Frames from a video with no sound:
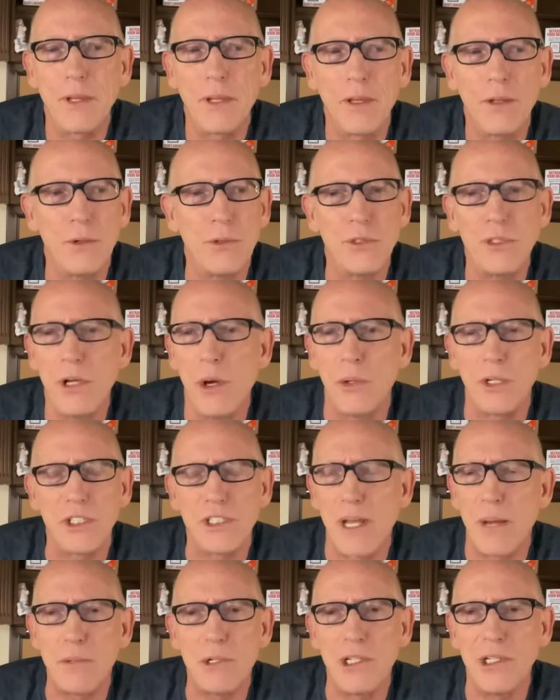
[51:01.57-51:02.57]
There's no
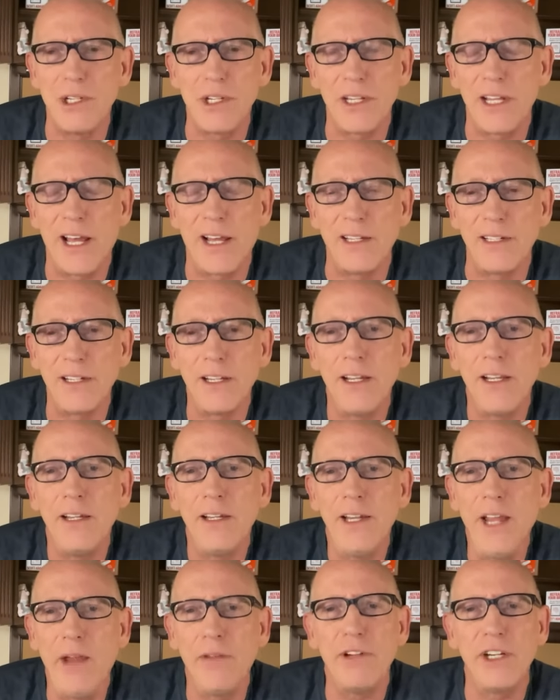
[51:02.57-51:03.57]
exception to that.
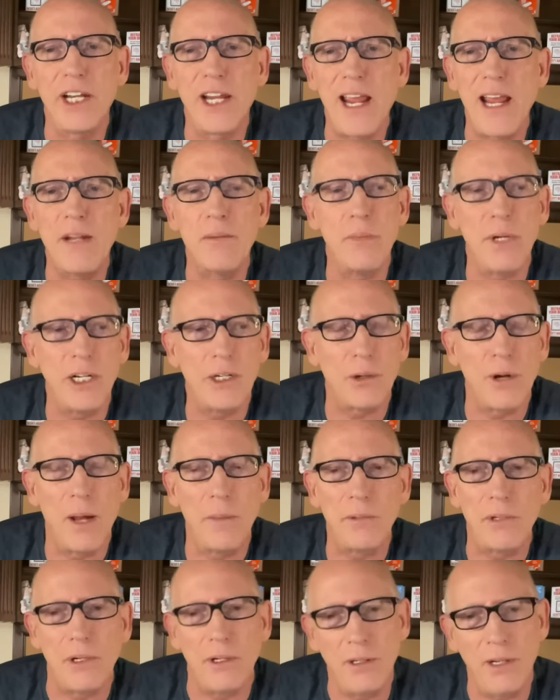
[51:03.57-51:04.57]
If it can be
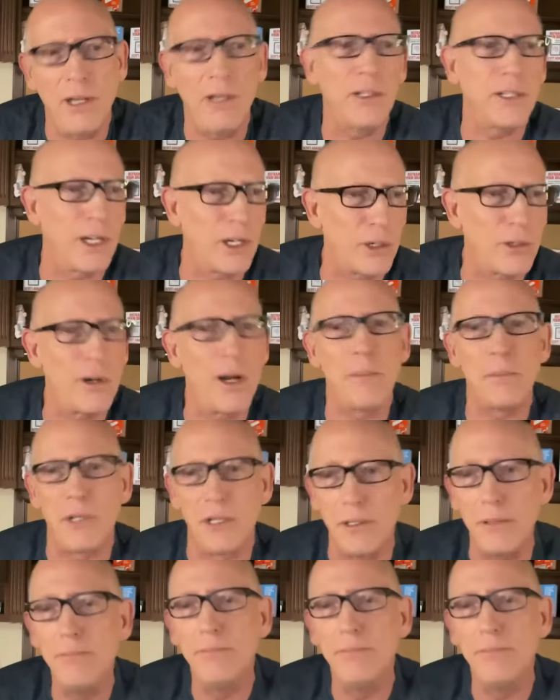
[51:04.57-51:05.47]
corrupted, it'll get corrupted.